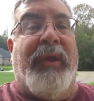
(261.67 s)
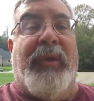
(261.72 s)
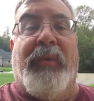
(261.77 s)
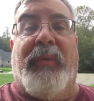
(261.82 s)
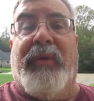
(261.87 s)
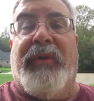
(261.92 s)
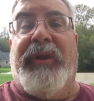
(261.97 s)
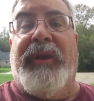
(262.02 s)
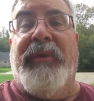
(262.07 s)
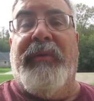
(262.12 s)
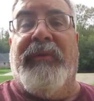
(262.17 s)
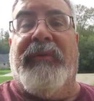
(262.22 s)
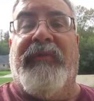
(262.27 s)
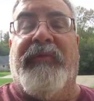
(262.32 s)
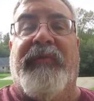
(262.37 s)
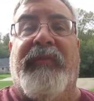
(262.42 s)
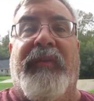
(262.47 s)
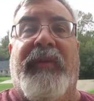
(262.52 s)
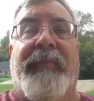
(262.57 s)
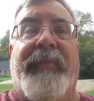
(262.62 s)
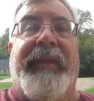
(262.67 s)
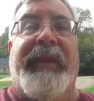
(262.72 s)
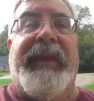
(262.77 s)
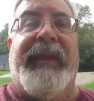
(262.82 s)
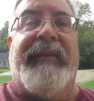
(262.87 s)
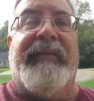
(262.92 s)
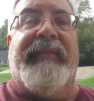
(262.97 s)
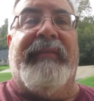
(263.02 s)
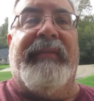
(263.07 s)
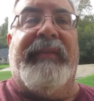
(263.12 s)
where he was from, they
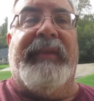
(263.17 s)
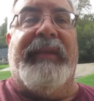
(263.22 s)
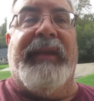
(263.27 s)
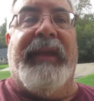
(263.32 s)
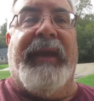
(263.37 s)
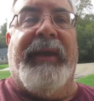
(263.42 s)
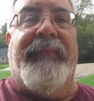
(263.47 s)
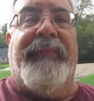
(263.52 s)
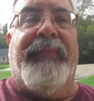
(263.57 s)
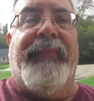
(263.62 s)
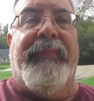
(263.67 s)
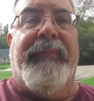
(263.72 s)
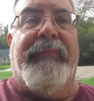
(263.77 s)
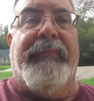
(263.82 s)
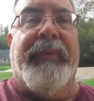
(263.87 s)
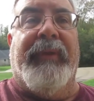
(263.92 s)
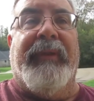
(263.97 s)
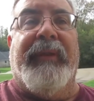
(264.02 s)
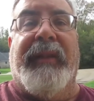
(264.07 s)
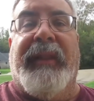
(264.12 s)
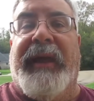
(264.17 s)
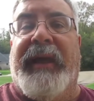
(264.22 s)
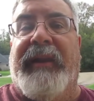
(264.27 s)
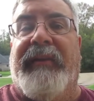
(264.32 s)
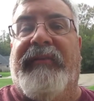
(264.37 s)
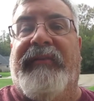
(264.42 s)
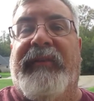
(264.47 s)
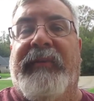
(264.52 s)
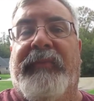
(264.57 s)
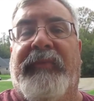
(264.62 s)
actually built a lot
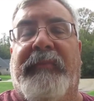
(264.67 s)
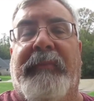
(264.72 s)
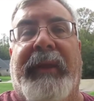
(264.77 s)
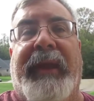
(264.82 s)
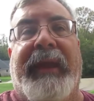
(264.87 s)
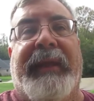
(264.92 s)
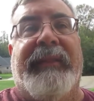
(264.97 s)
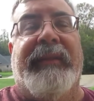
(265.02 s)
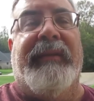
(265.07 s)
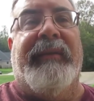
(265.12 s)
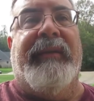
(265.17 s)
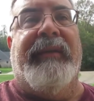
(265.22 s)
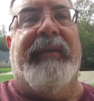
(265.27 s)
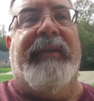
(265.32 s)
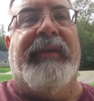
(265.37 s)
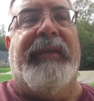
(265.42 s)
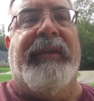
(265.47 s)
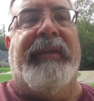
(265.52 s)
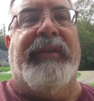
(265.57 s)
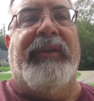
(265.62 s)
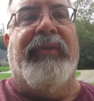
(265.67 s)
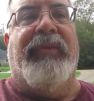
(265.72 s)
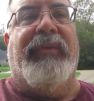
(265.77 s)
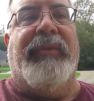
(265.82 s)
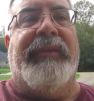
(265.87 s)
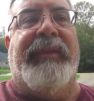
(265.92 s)
of ships back there in the old